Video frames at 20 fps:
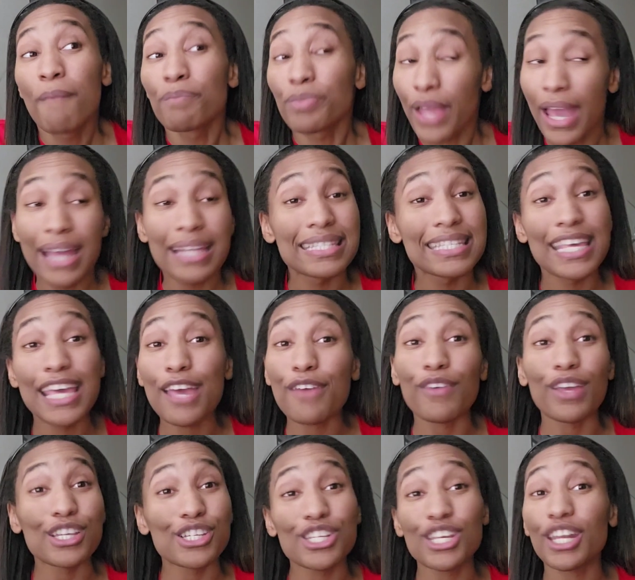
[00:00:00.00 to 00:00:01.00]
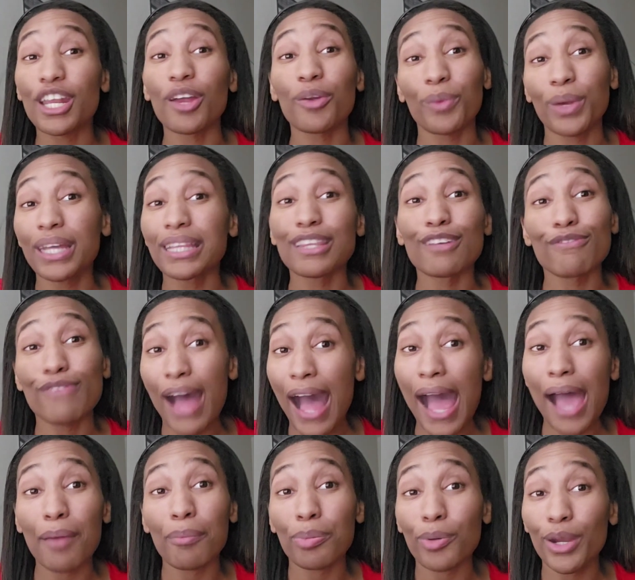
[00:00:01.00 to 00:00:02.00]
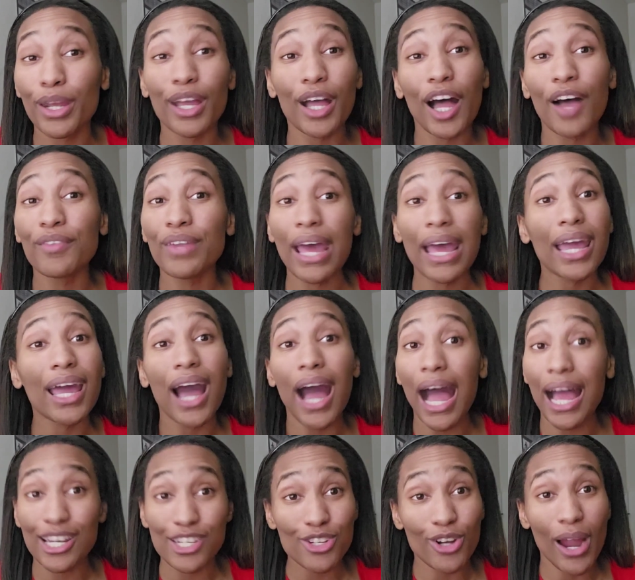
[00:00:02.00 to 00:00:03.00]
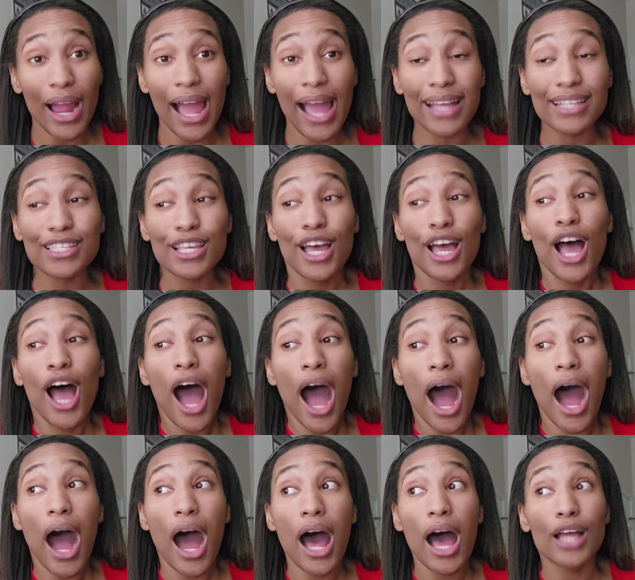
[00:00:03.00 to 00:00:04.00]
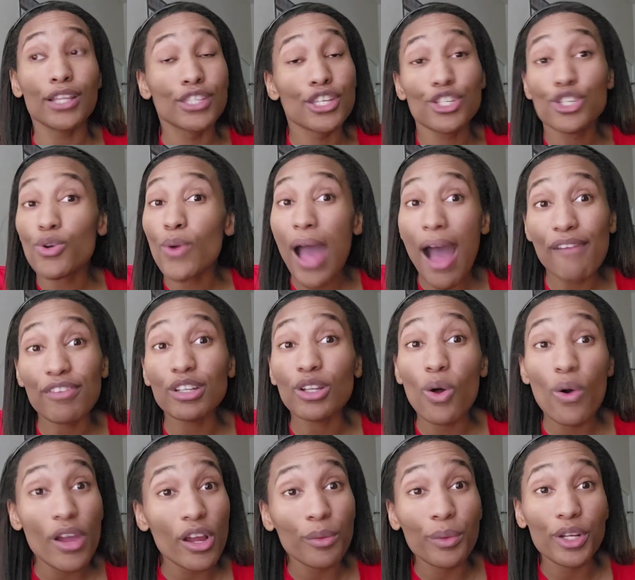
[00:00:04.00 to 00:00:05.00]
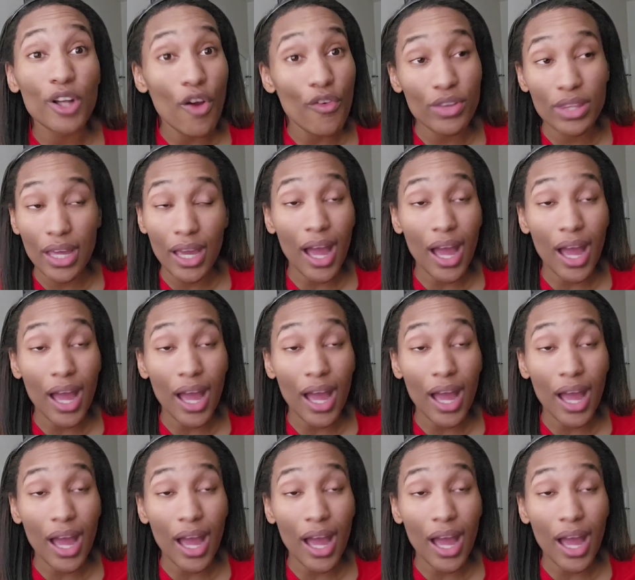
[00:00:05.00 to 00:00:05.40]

It's given she didn't read the fine print of that contract did you have a lawyer read over the